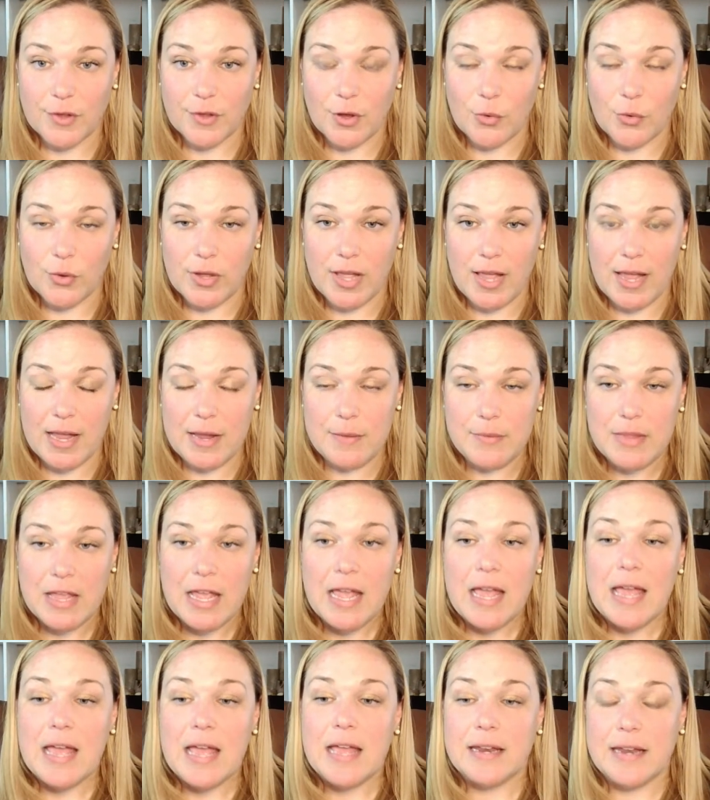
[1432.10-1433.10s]
Okay.
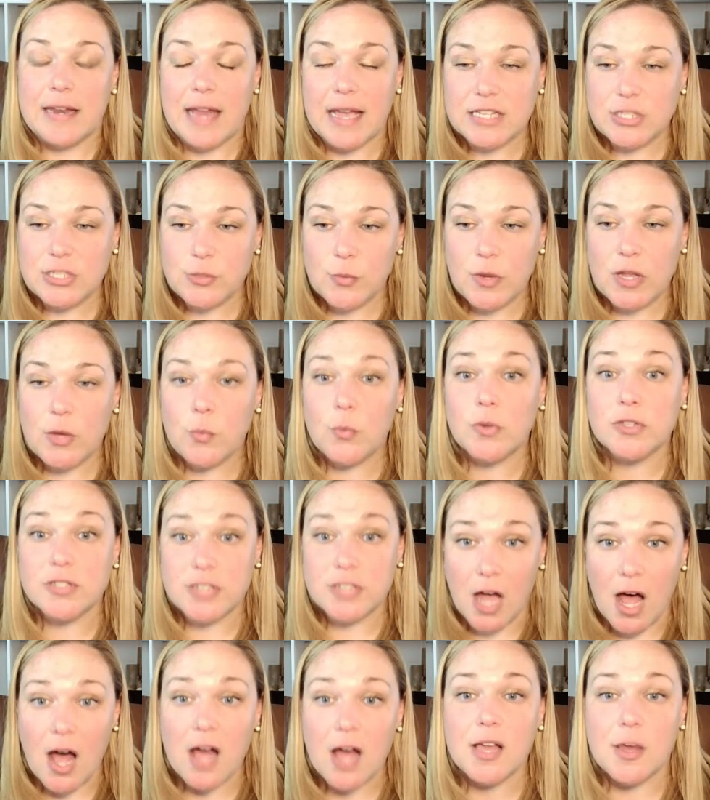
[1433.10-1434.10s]
Next week, we'll
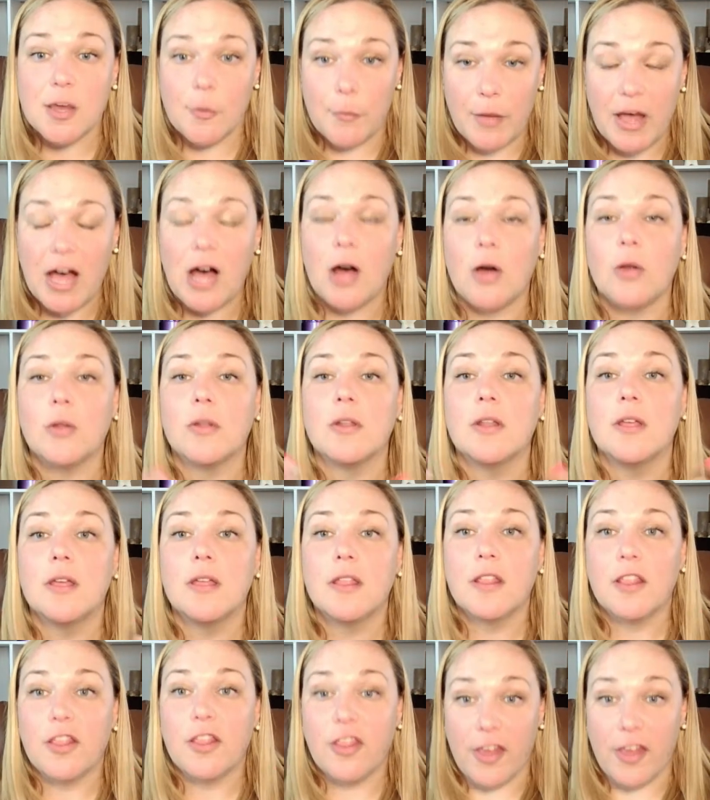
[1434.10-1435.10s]
talk about
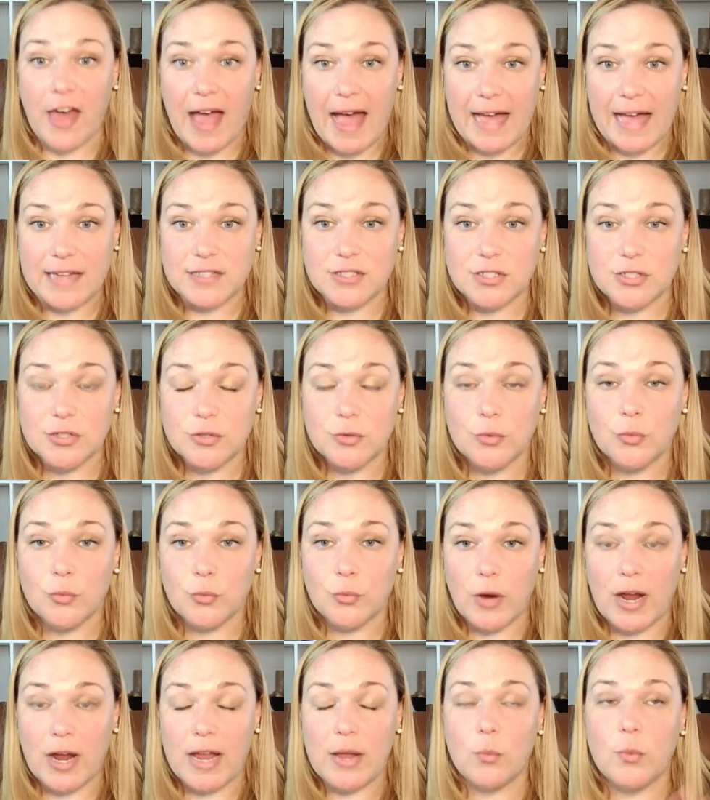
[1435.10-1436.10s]
that,
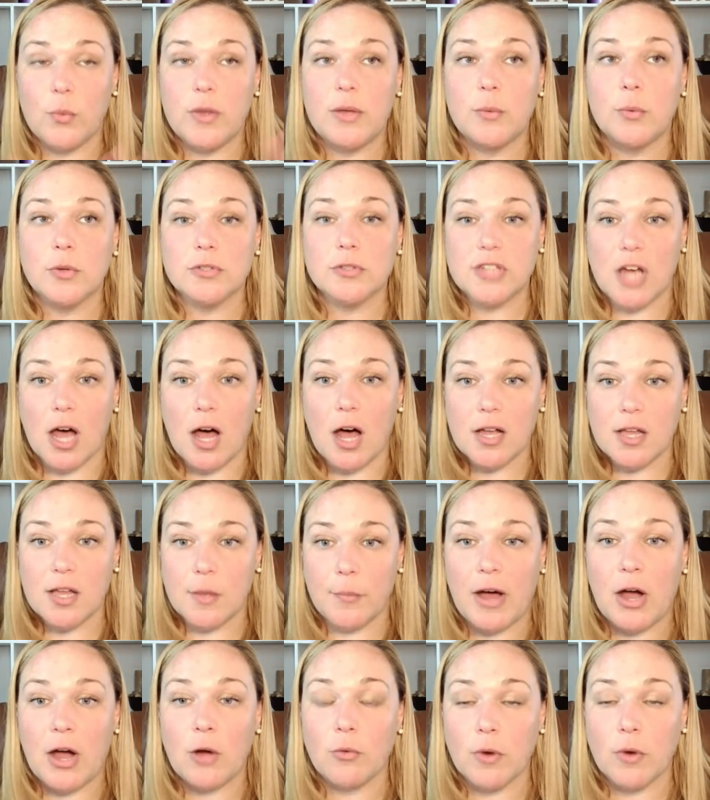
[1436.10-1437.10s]
right? We will talk
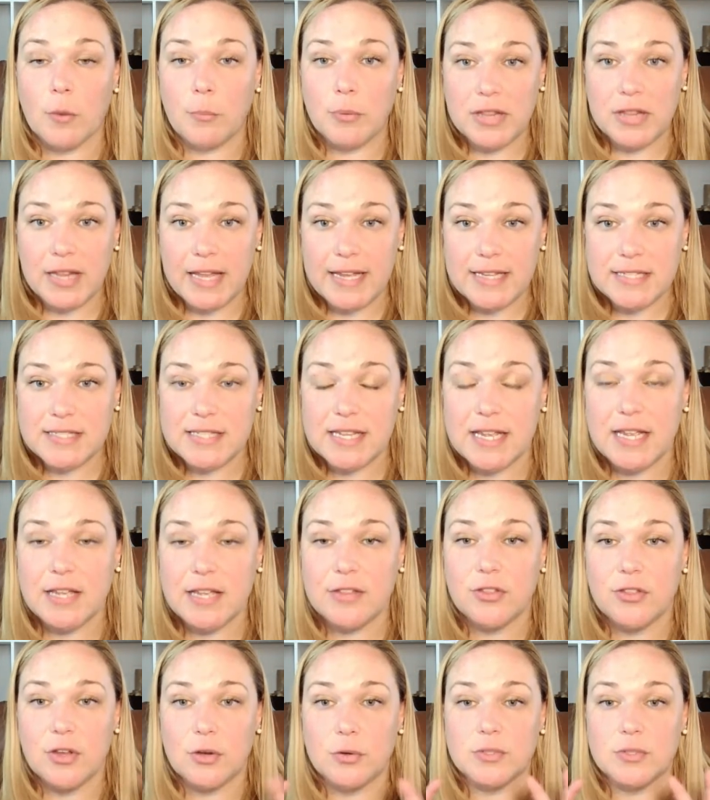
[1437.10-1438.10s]
about
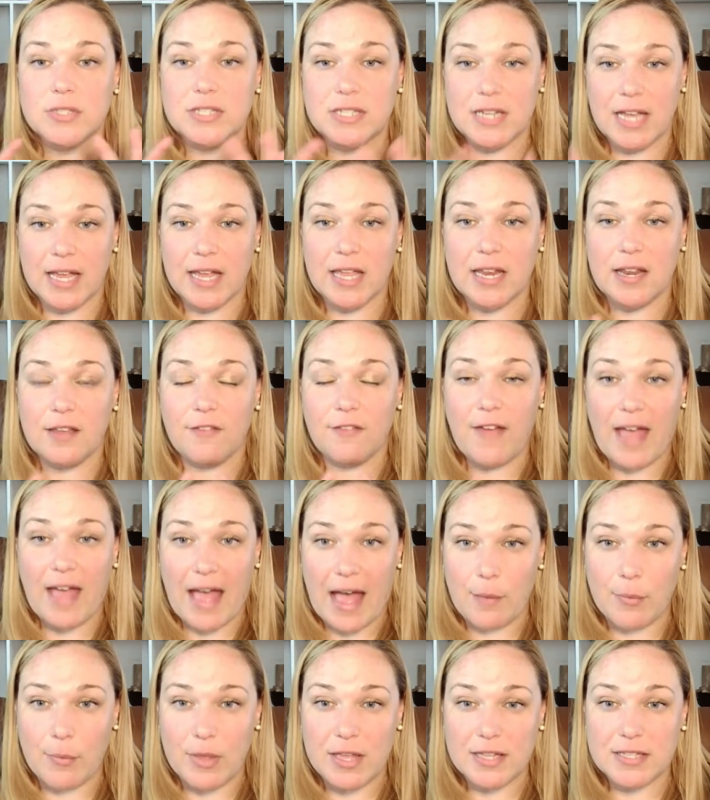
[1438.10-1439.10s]
replacing those negative
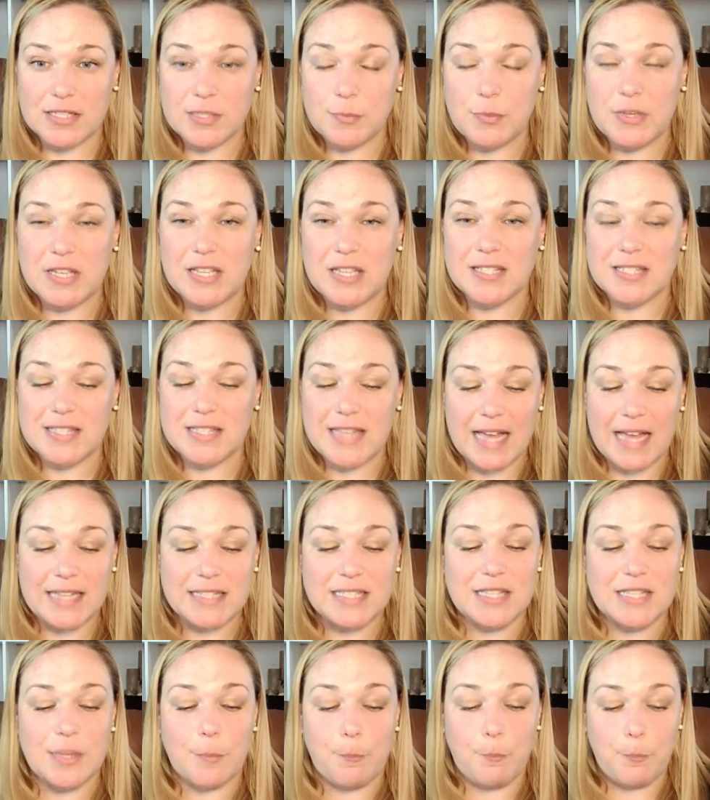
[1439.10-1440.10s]
habits because
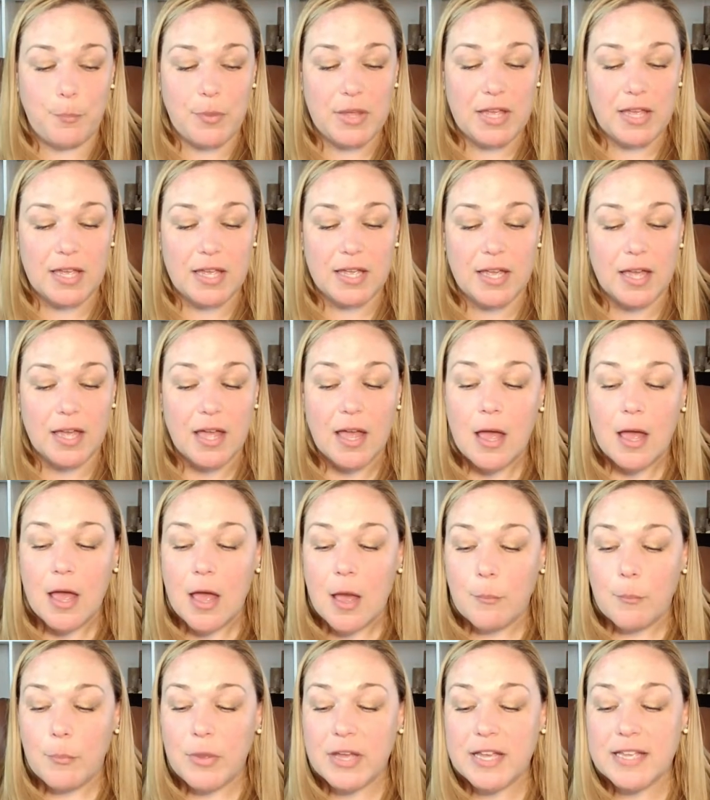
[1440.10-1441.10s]
that's the
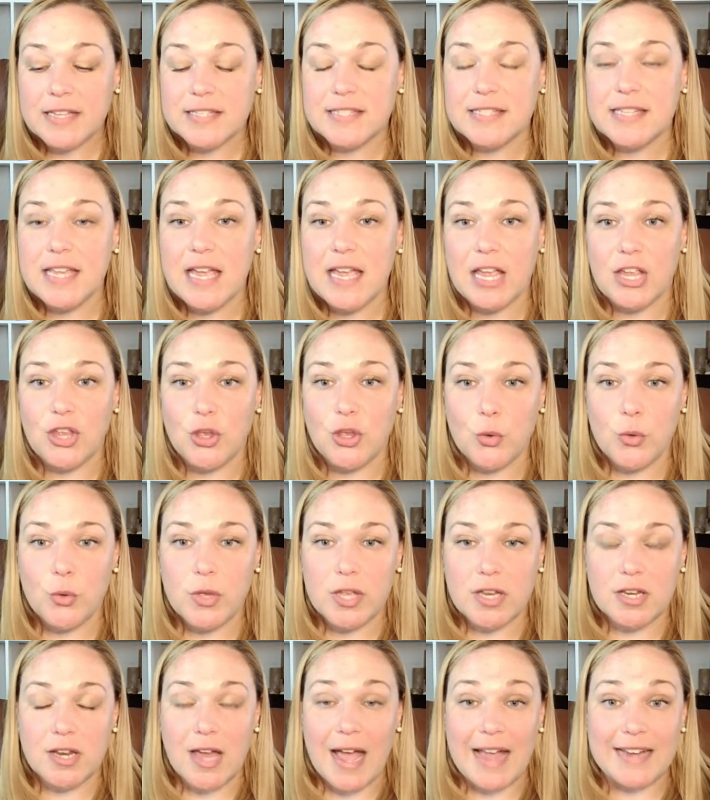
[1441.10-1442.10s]
biggest thing. You
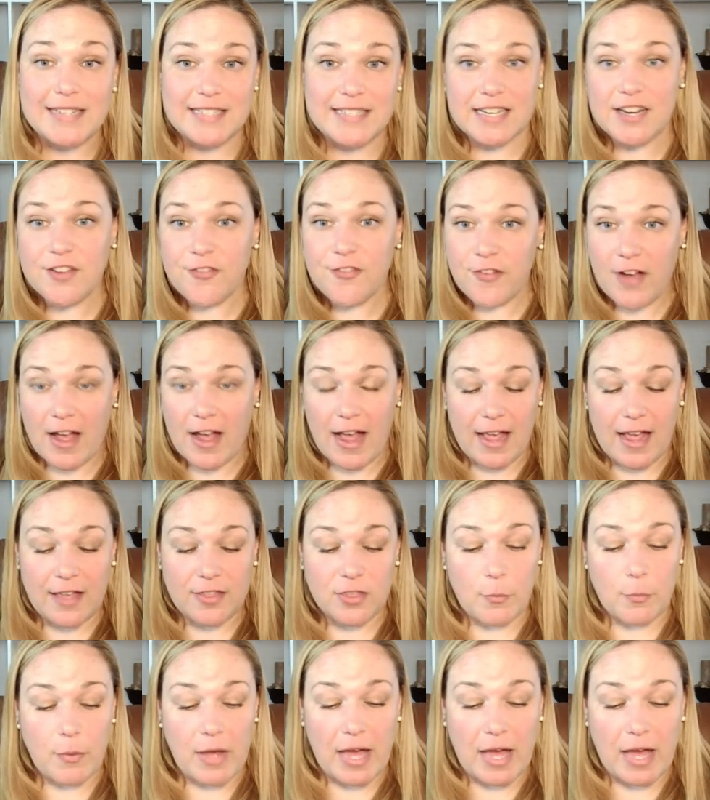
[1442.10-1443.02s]
can identify the